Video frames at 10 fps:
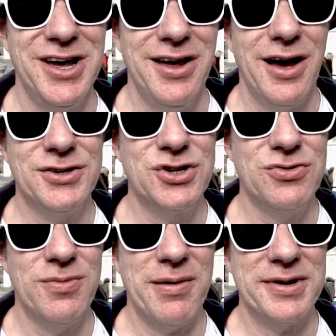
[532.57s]
And do
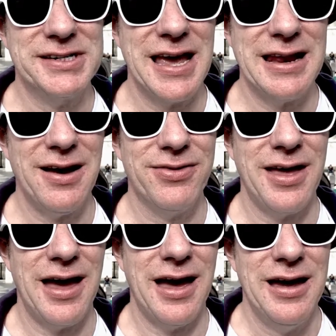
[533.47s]
remember to get out
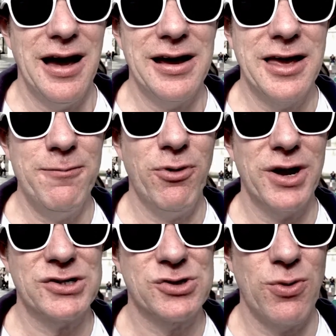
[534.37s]
there and keep on
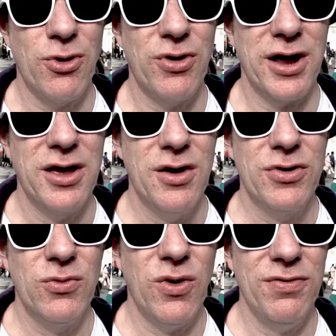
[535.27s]
exploring
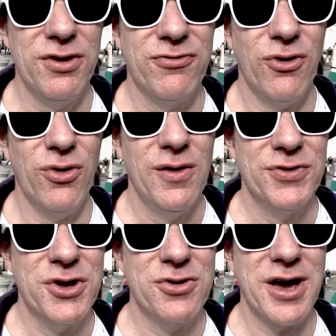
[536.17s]
the wonderful
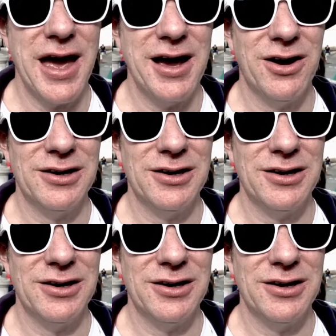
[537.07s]
UK art